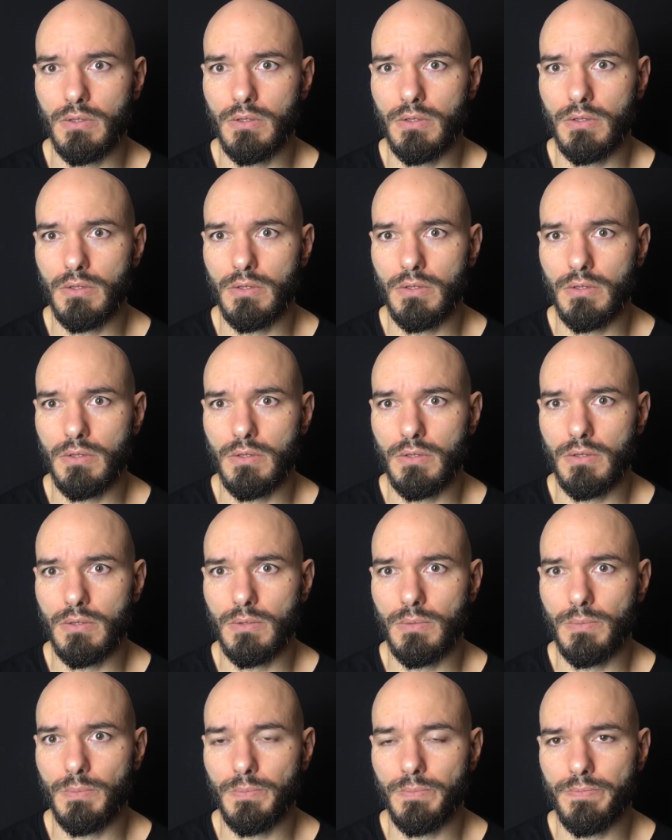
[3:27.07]

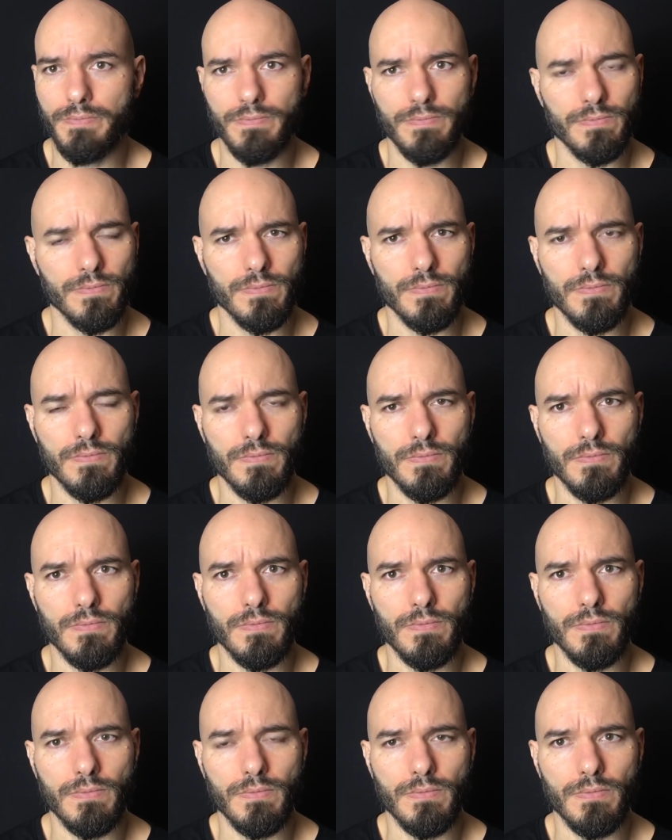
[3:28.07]

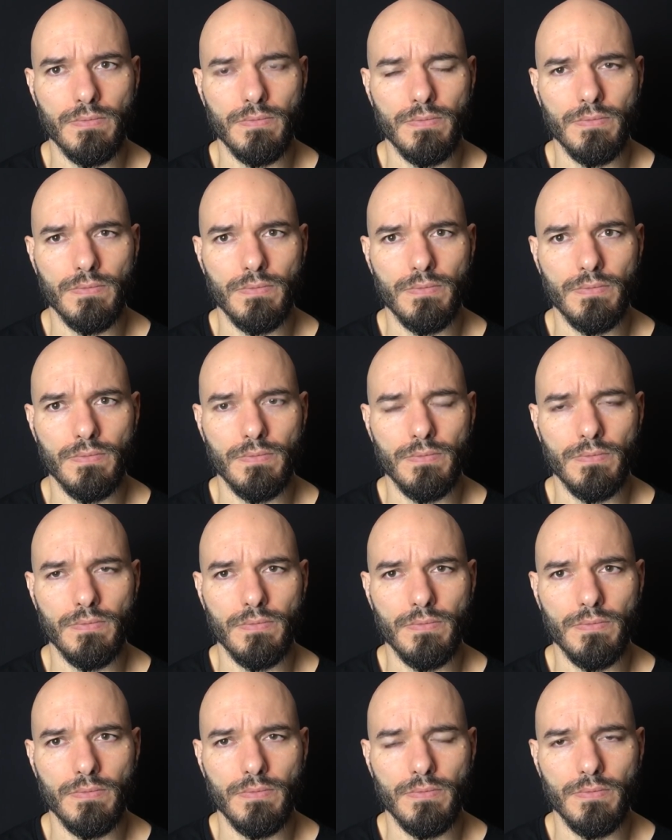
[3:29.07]

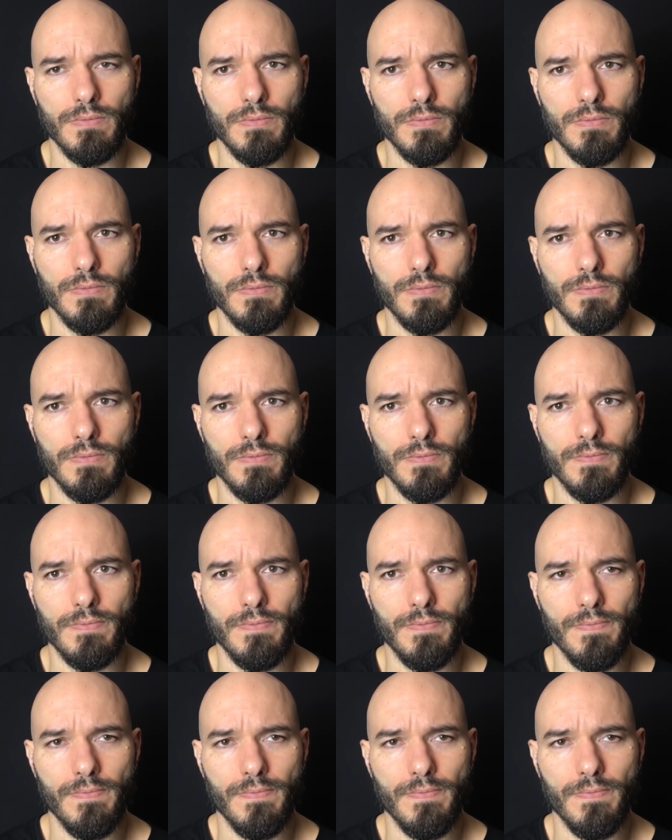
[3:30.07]
(no one is talking)